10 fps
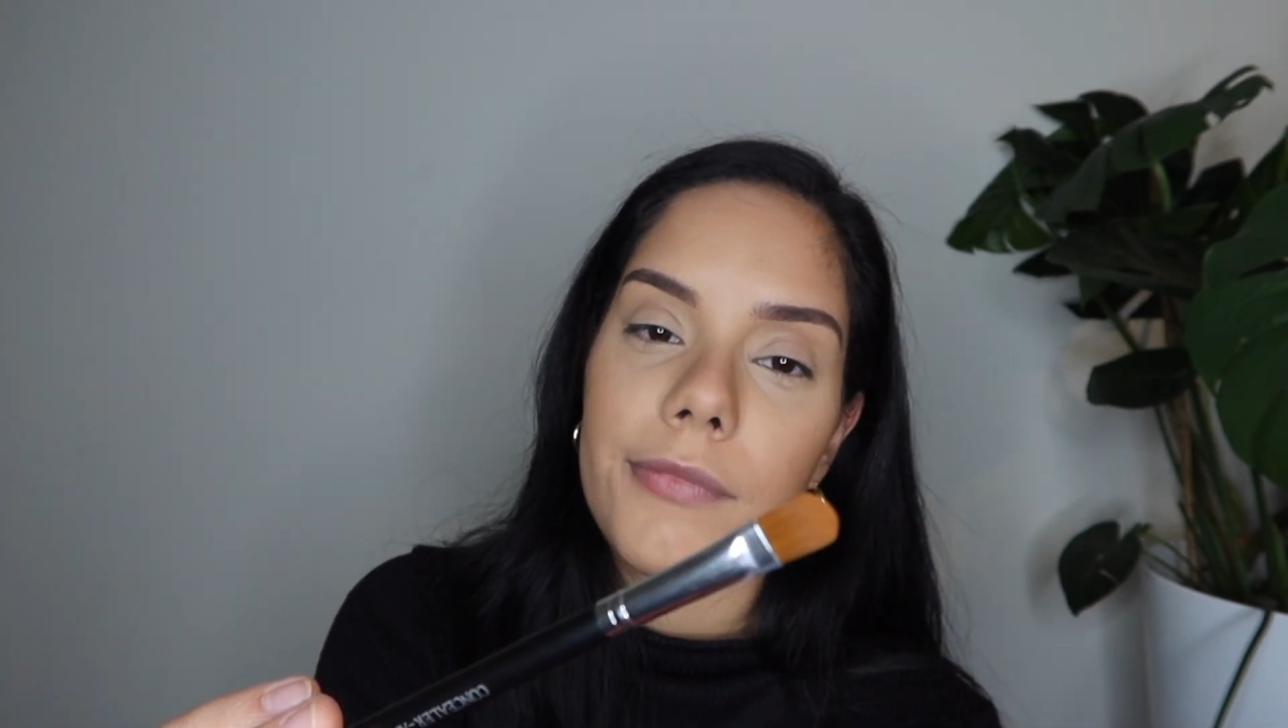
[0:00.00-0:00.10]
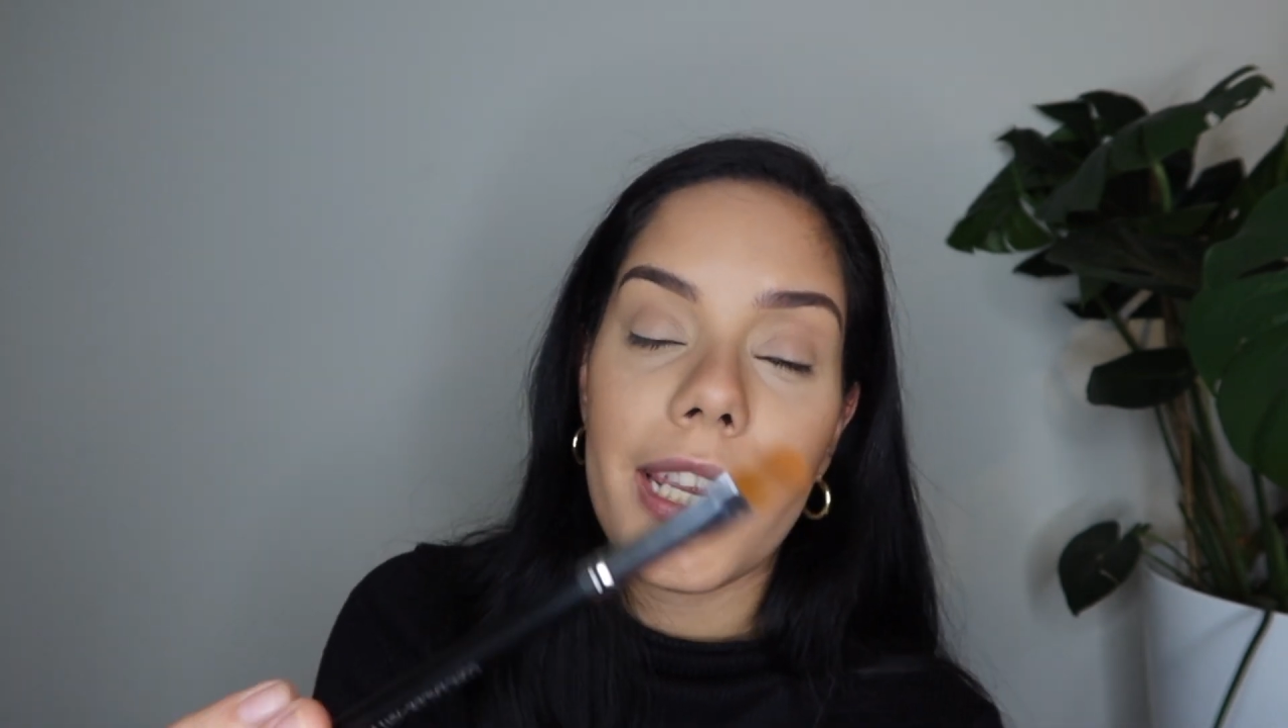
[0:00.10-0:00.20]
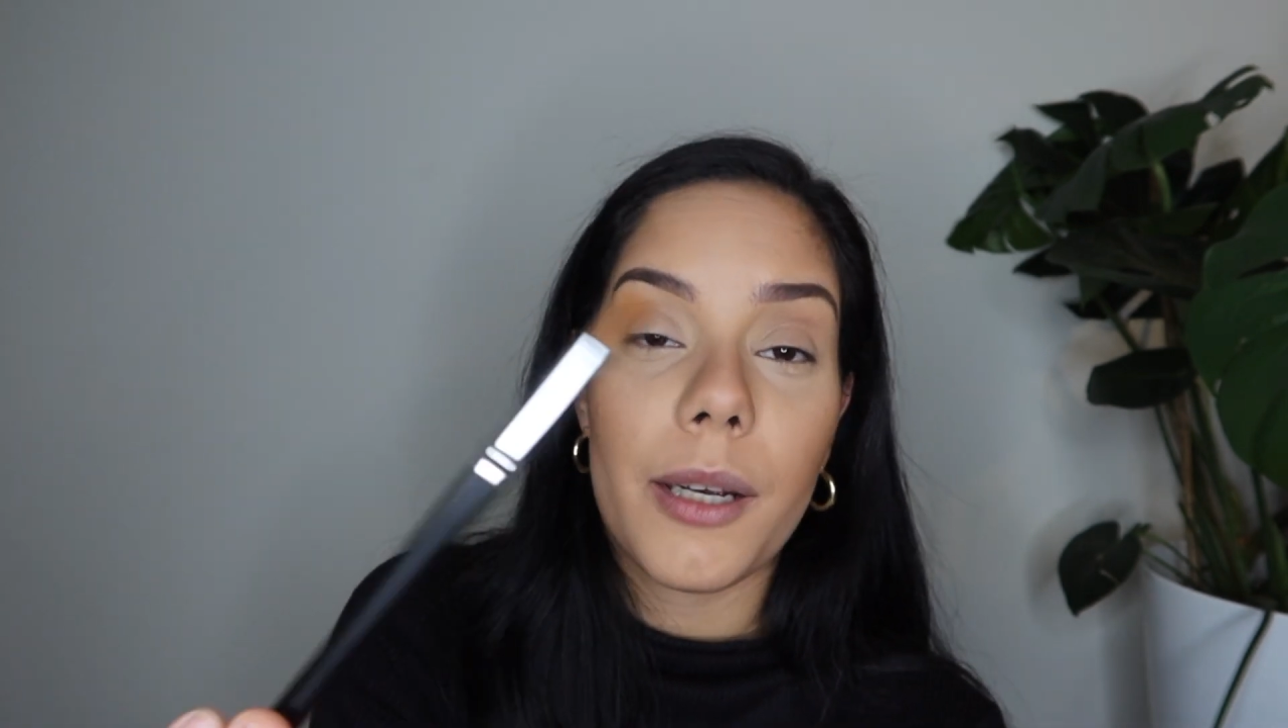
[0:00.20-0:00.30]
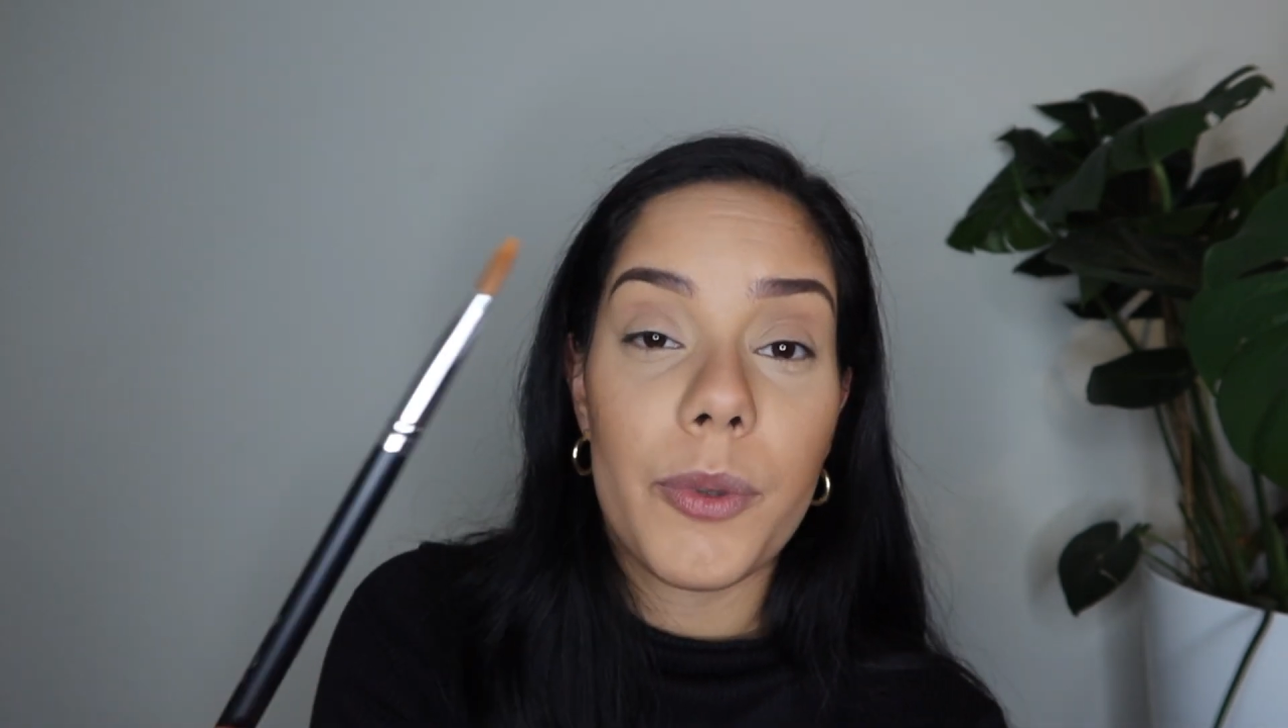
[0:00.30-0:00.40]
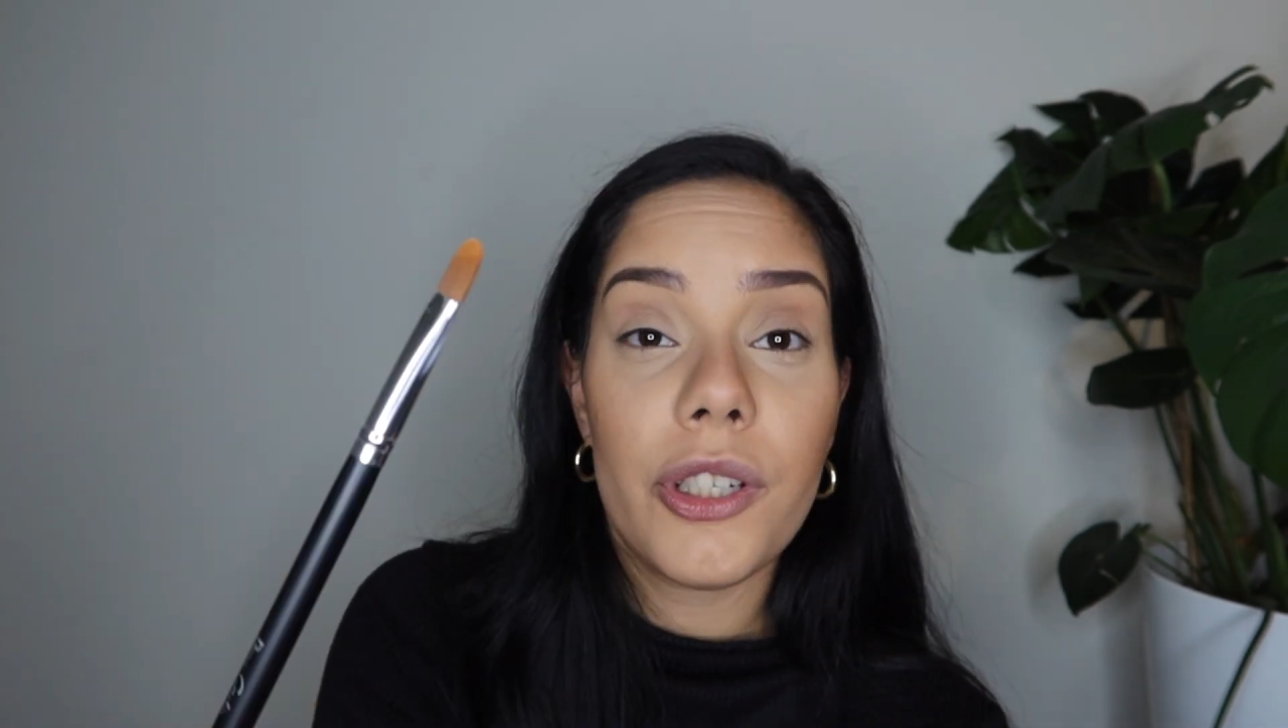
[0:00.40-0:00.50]

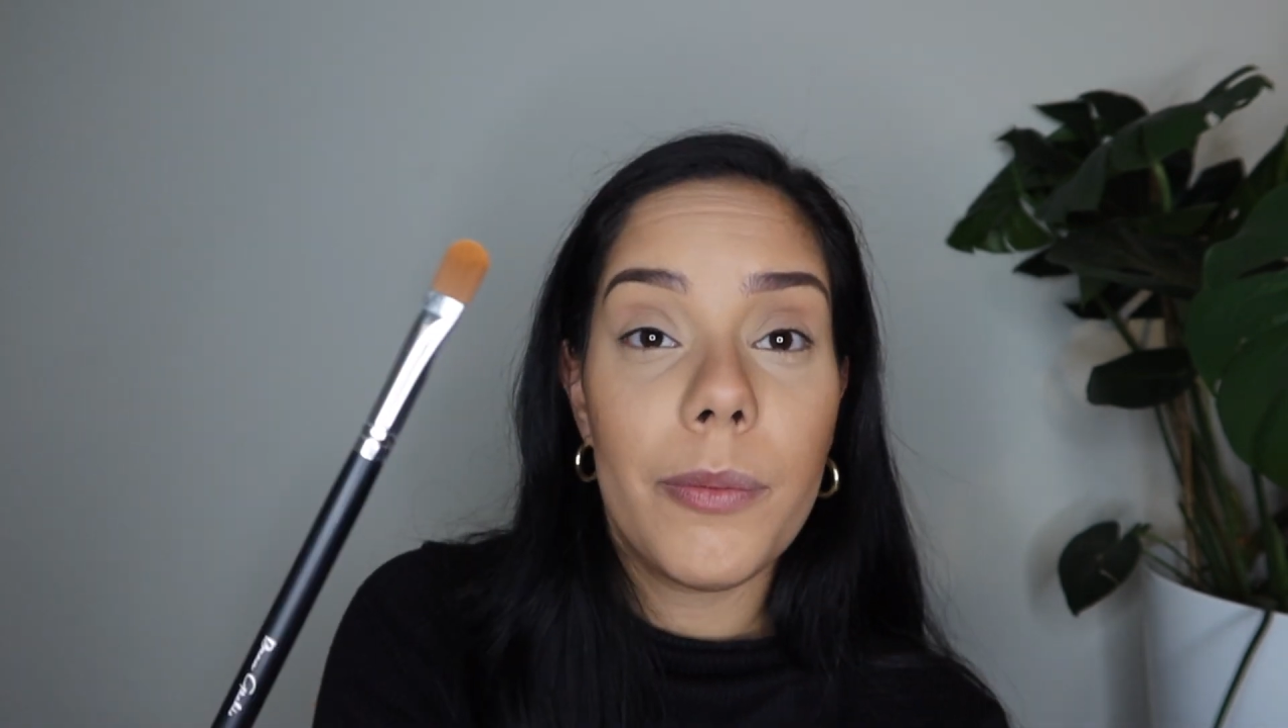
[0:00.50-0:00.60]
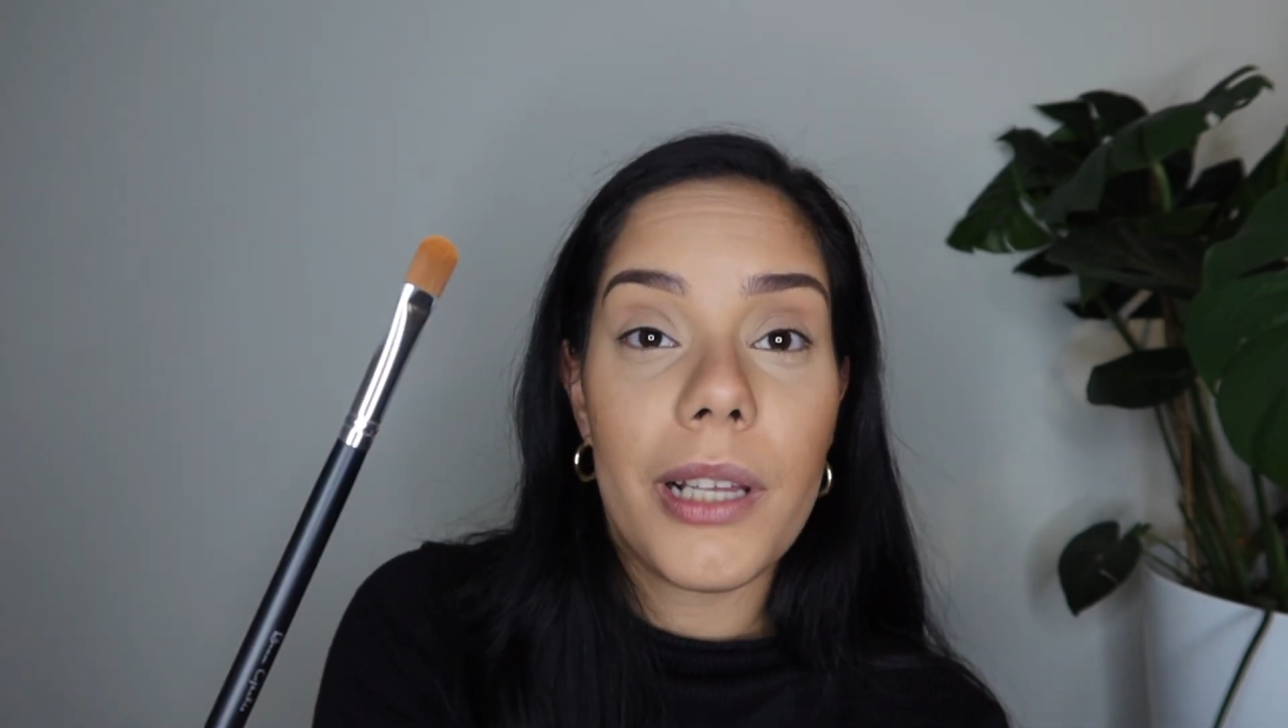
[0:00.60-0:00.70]
like a beauty